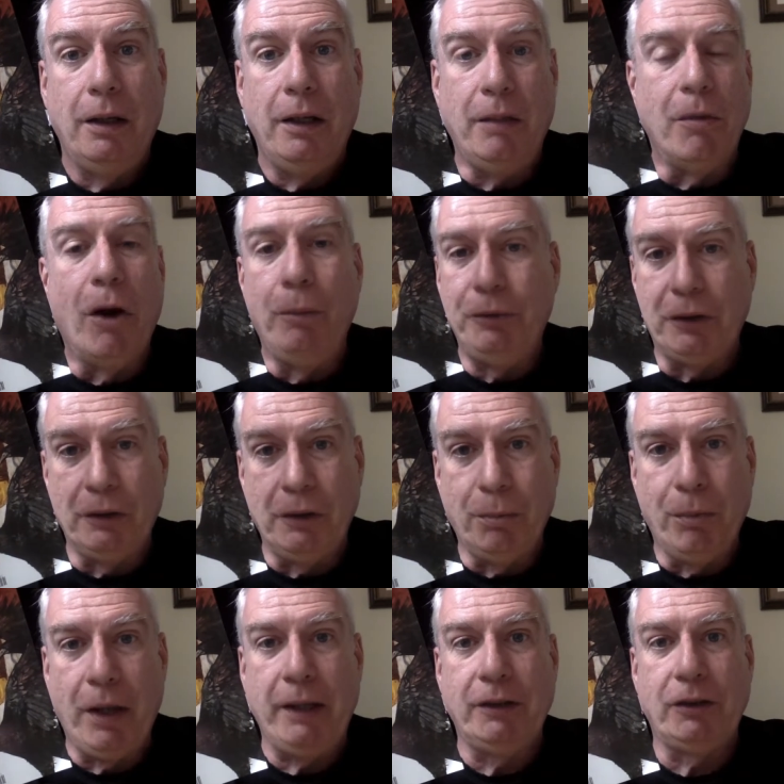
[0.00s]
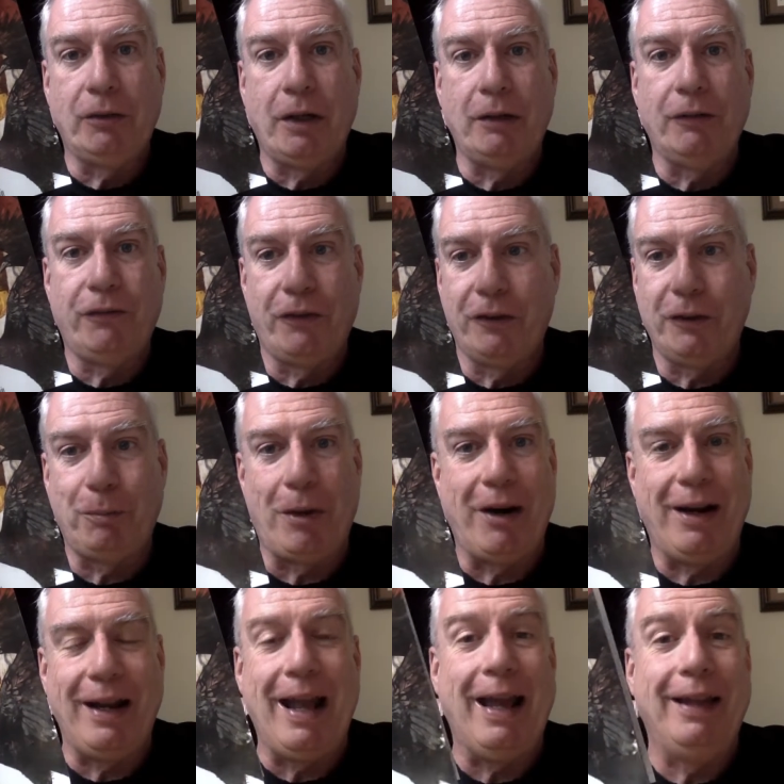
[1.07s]
he mopes and complains throughout the first
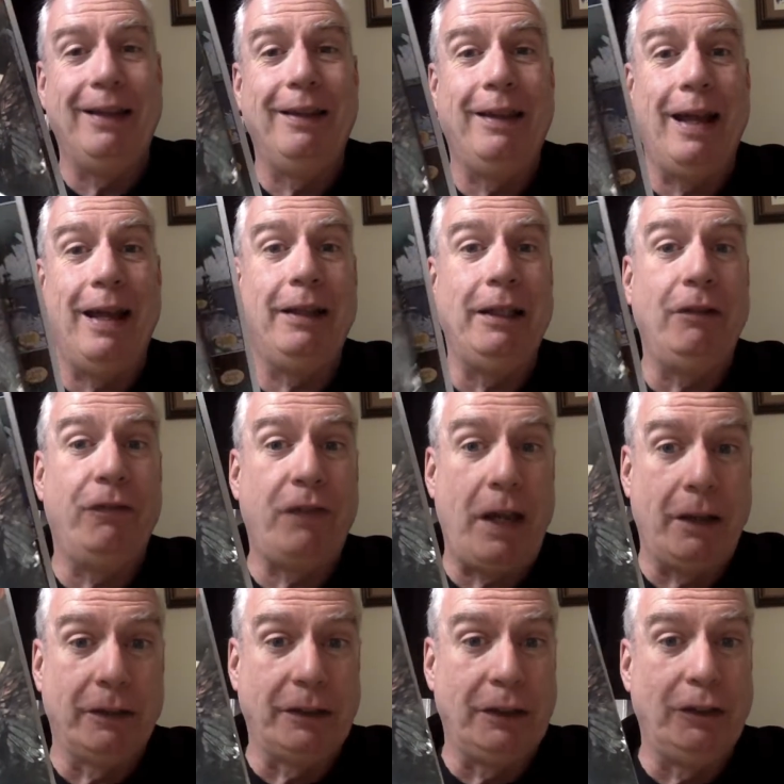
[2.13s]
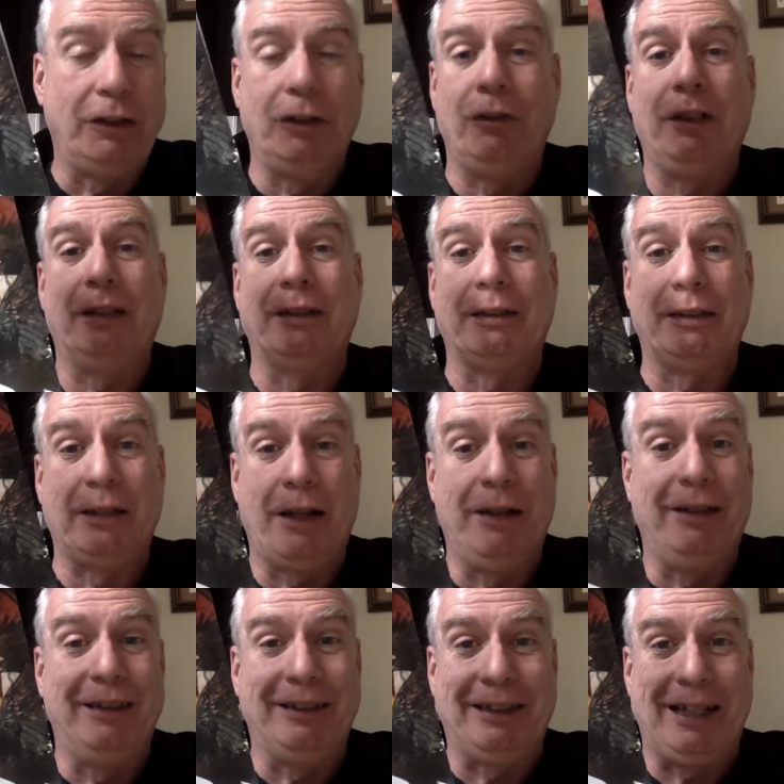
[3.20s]
part, and then he fails in his duty as a son
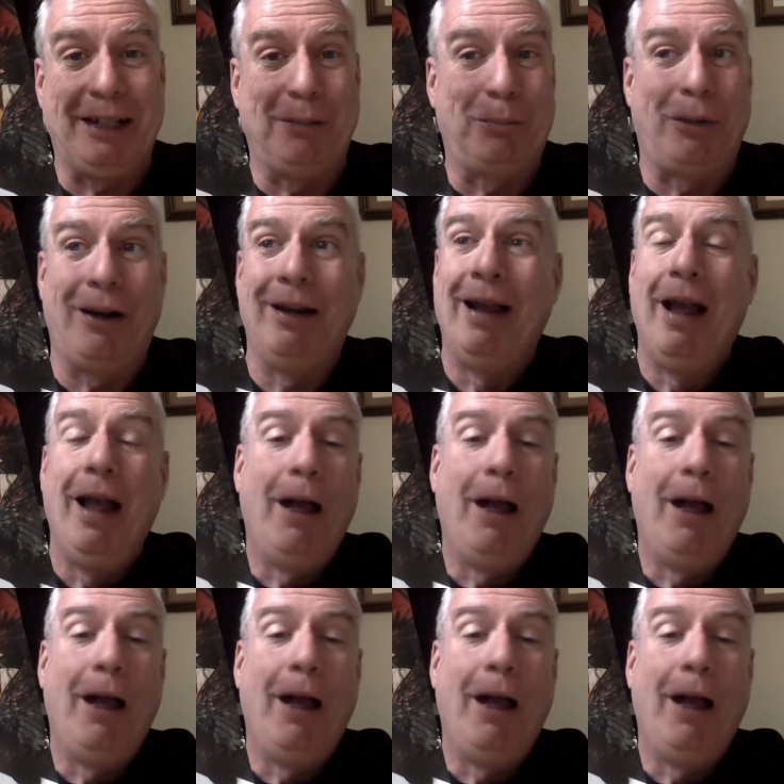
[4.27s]
in the second part.